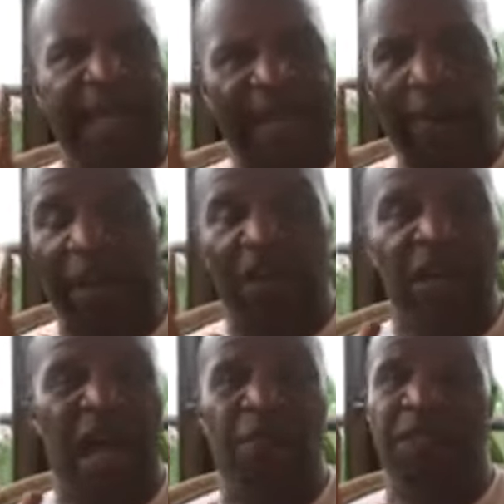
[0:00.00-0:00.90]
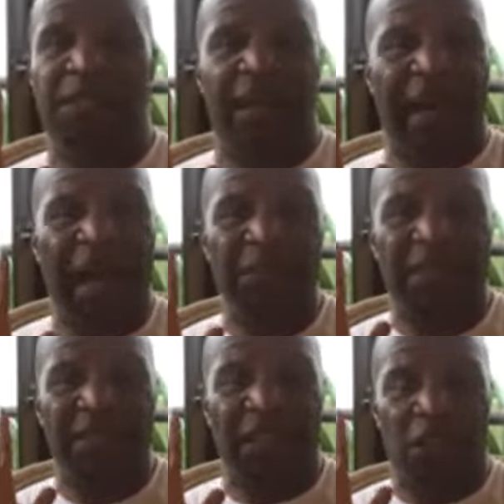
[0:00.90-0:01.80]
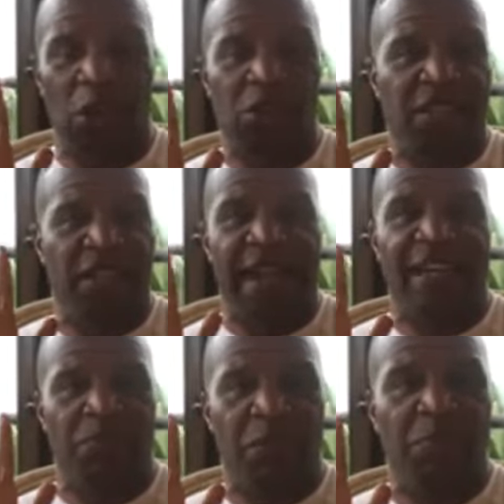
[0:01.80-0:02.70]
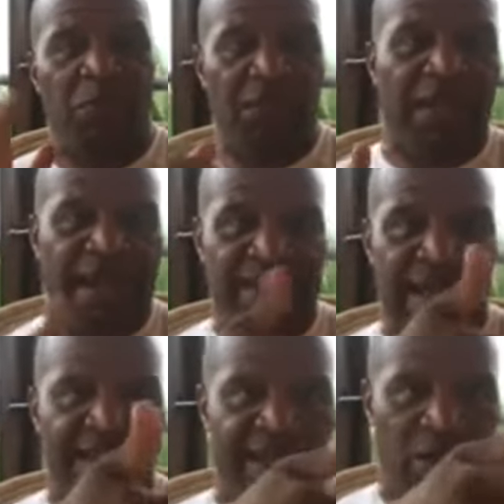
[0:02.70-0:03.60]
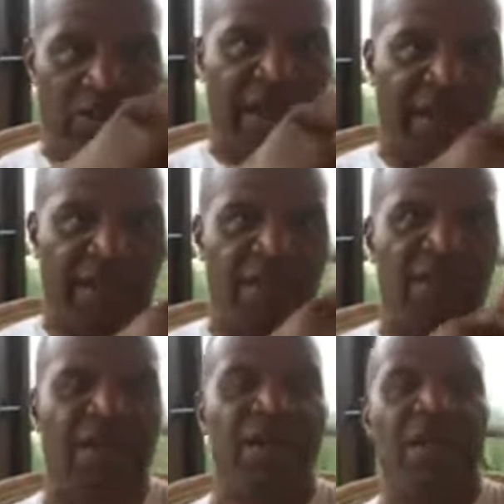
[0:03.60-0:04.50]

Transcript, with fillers: I'm, I'm just I'm just allergic to negative people. You guys like that, okay? Good.